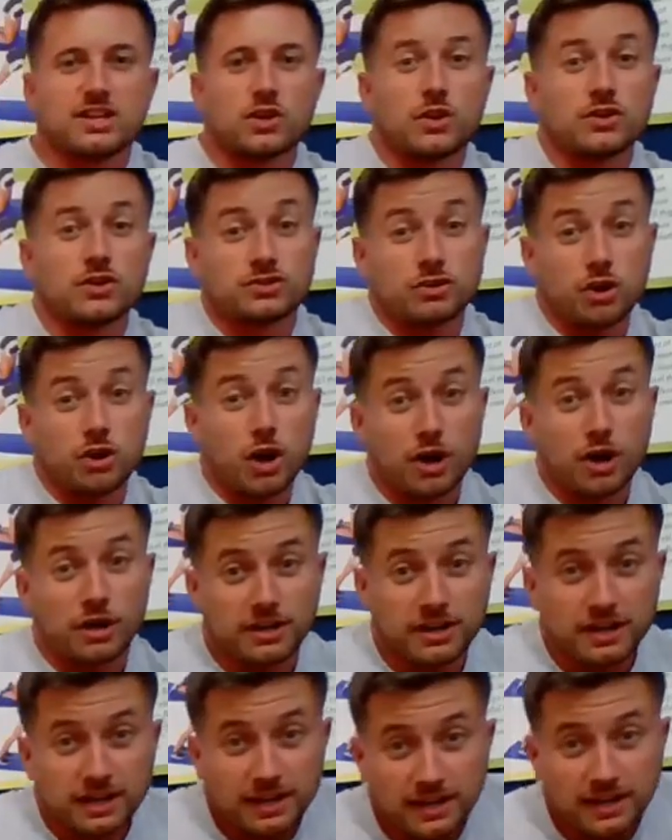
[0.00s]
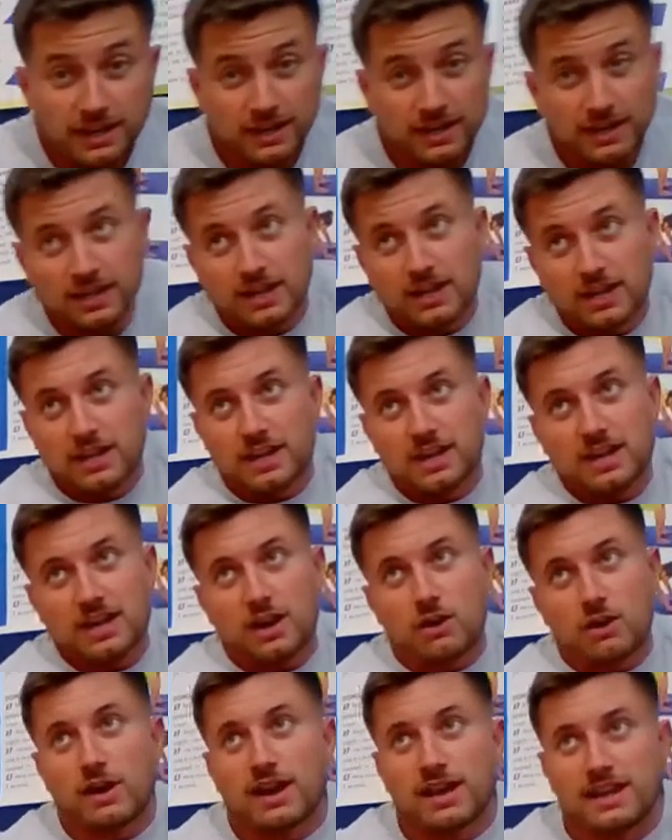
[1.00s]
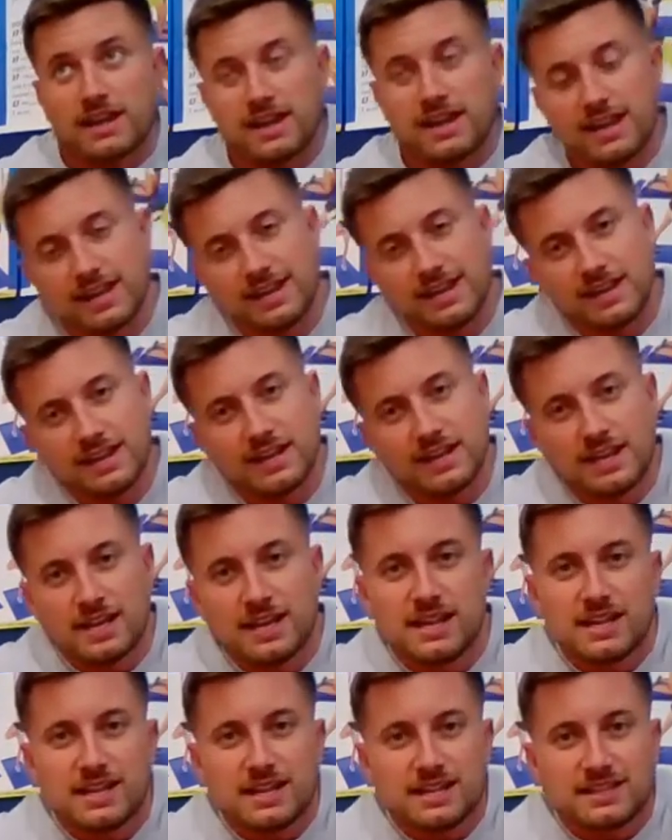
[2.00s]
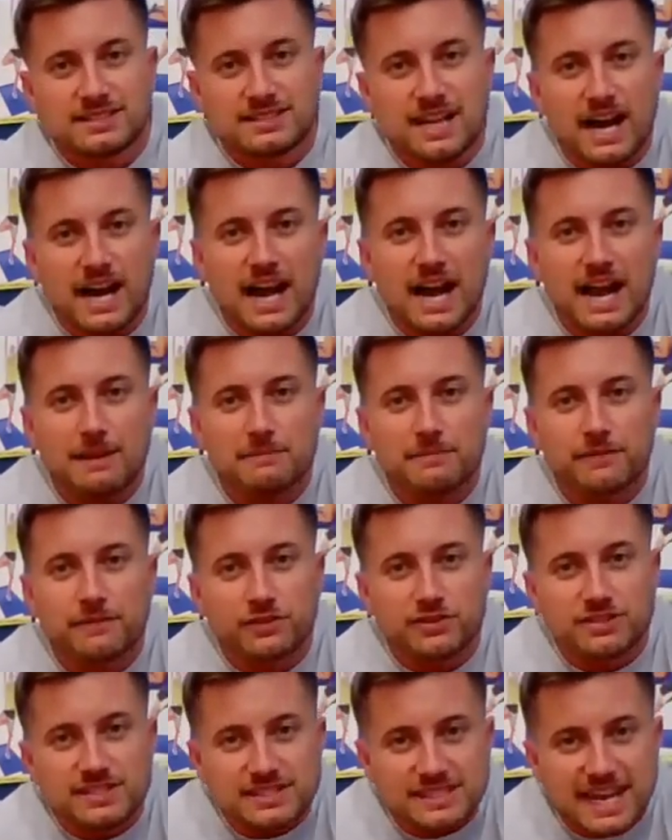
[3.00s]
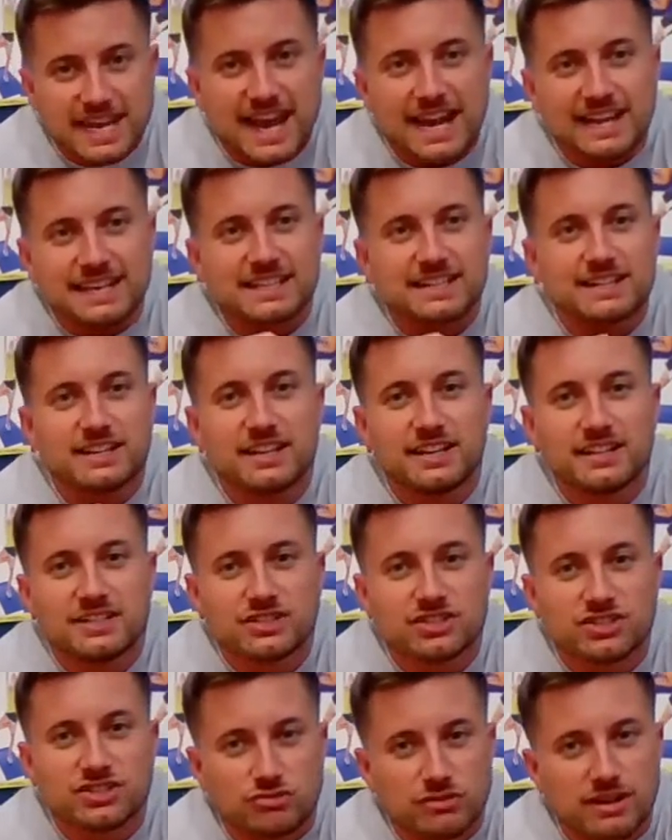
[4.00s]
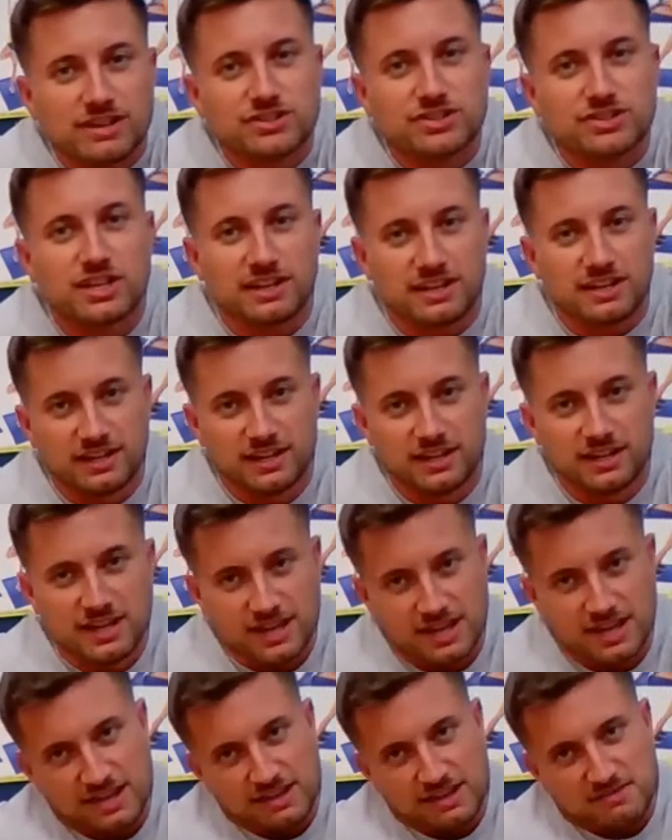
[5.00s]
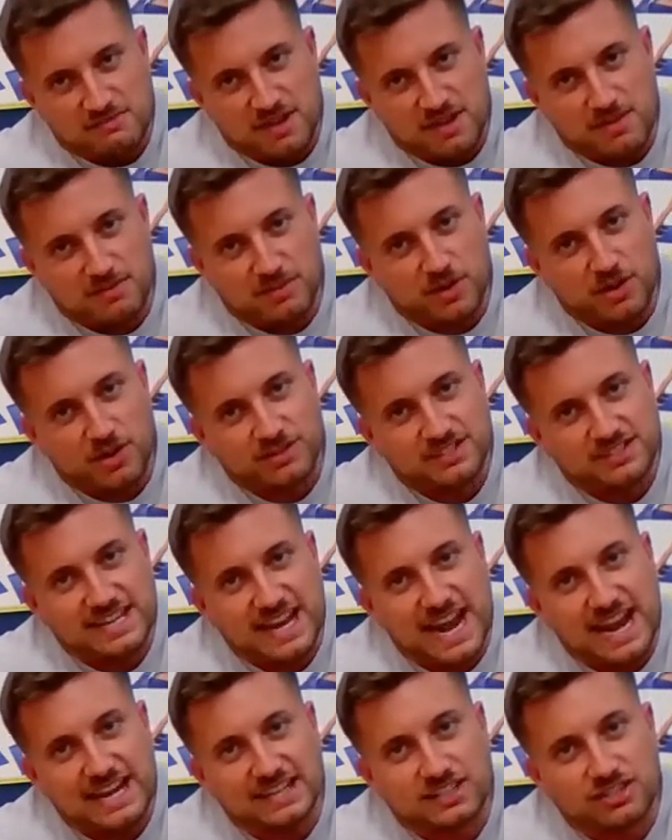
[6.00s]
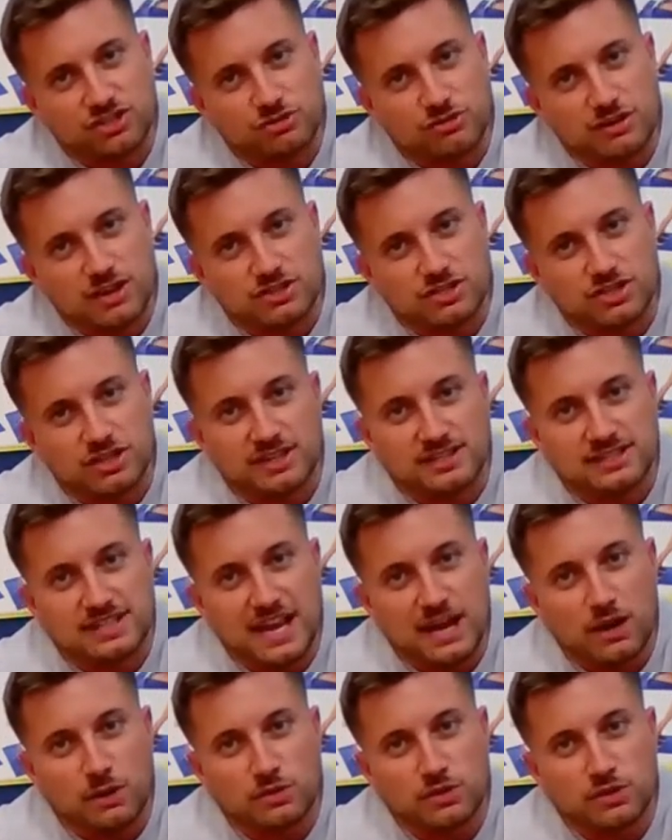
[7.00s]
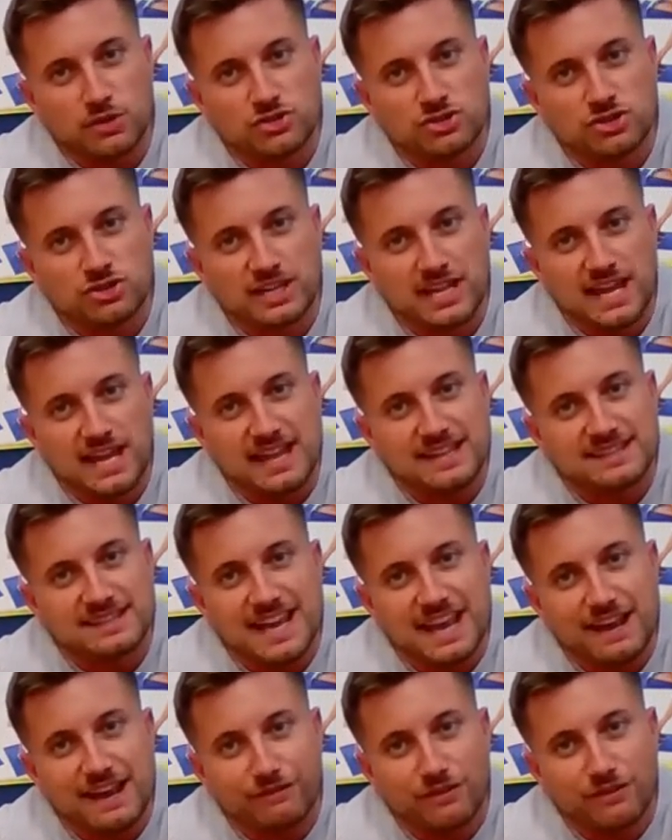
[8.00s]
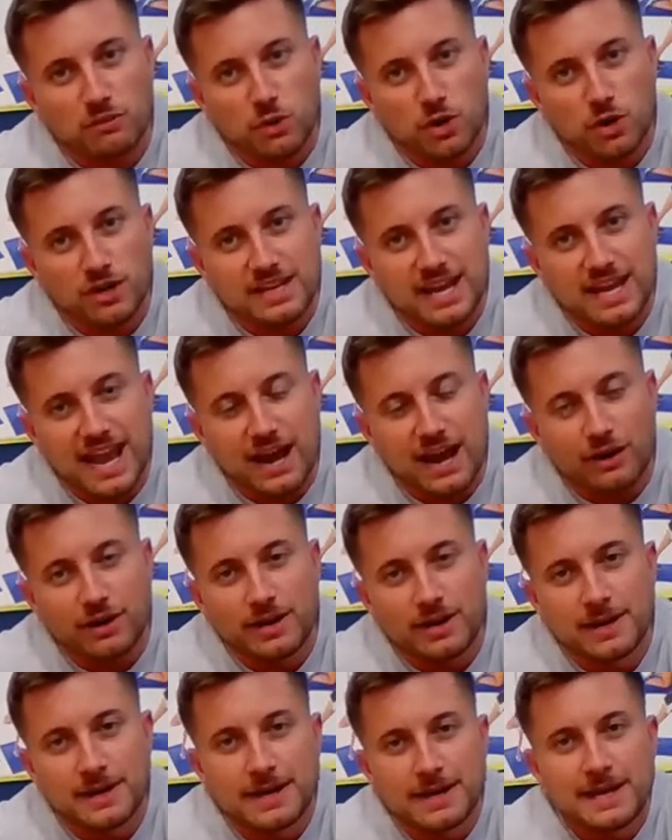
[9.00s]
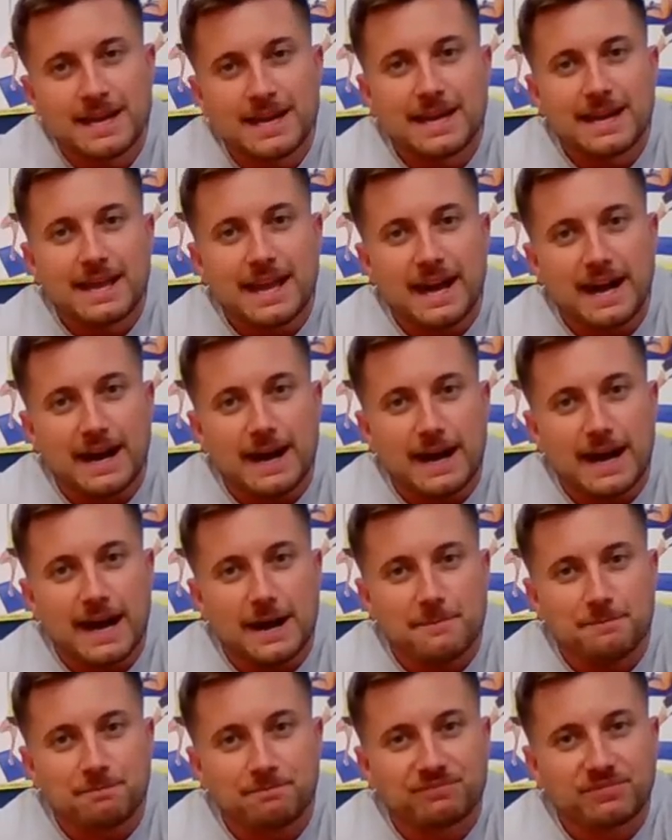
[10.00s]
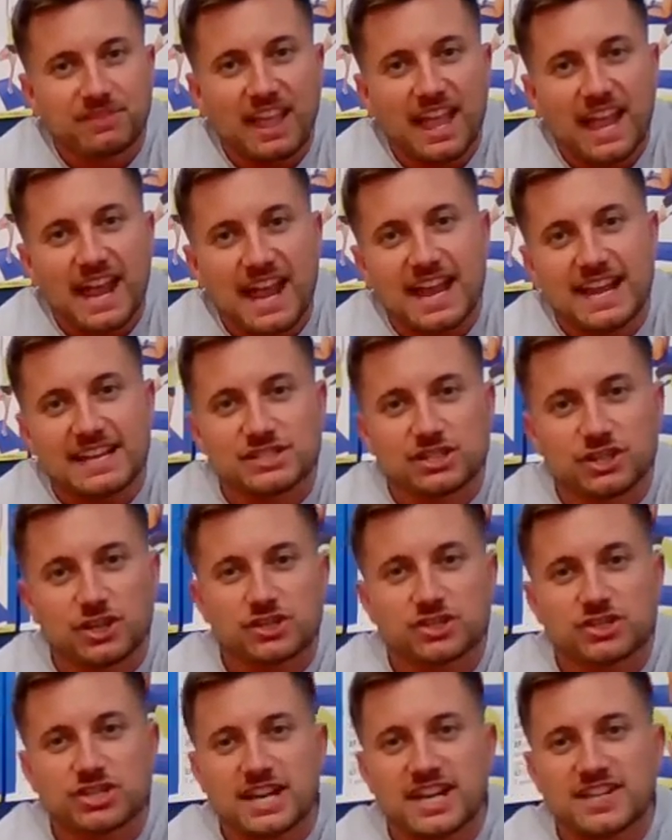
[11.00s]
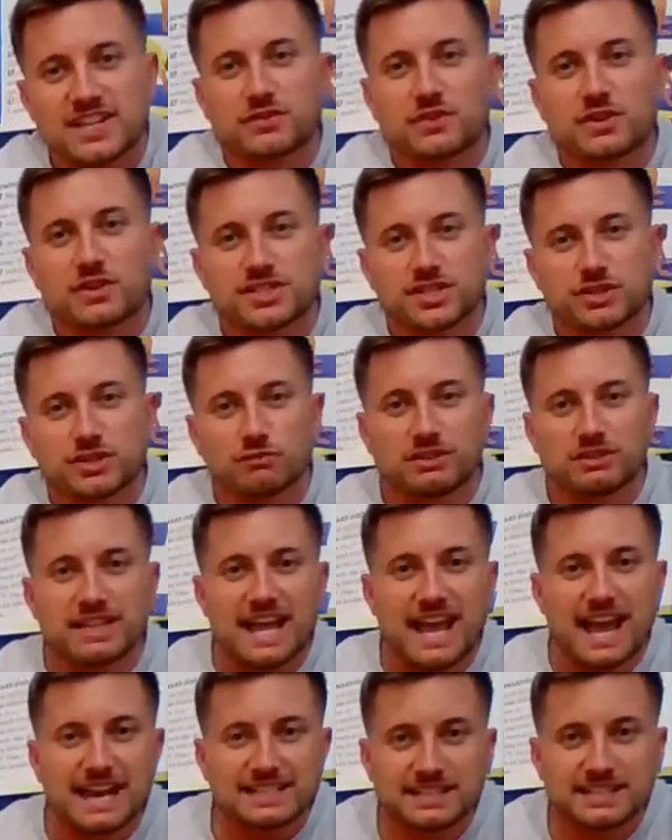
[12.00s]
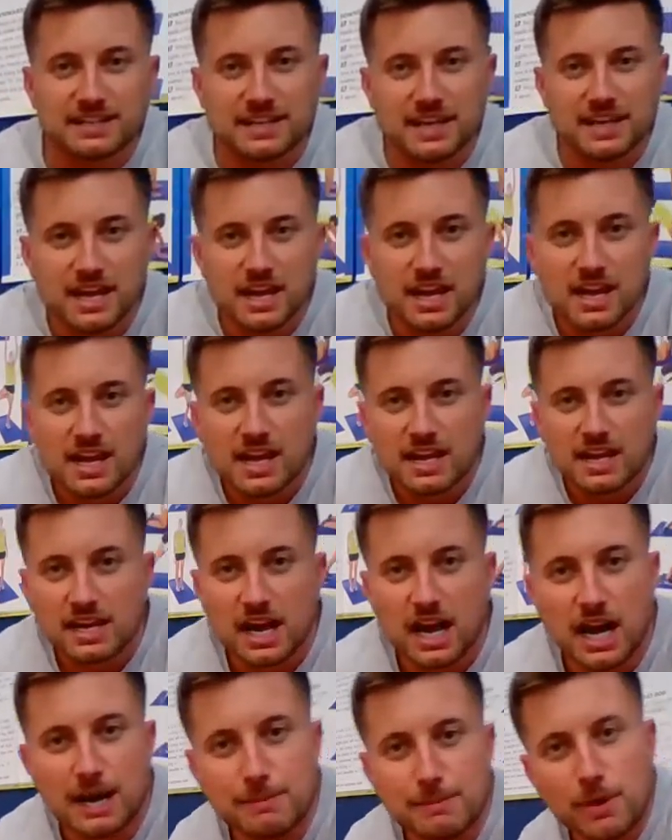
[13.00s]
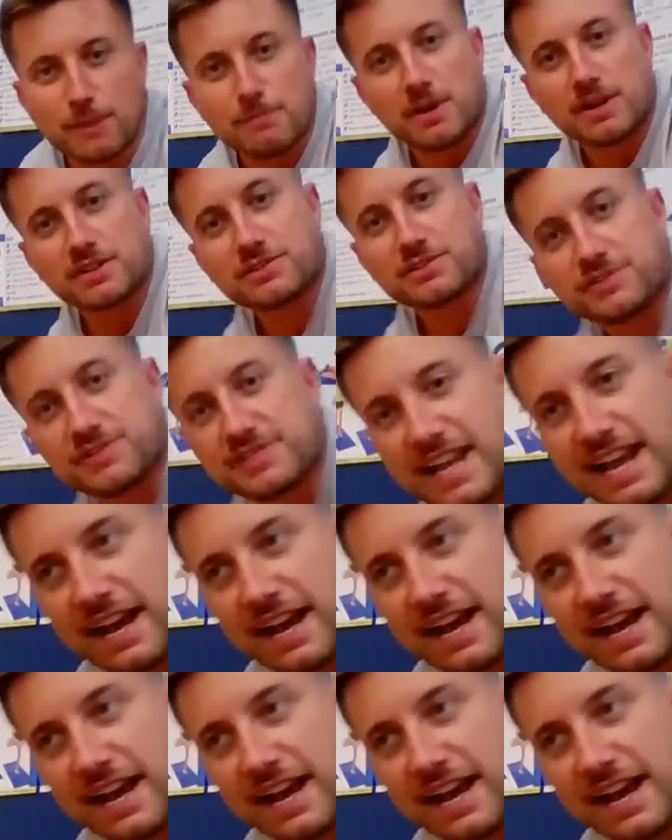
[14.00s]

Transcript: Those are hard. All right. Time for static stretching. Remember, our static stretching is how we usually end every workout. And it's a good chance for us to relax and calm our muscles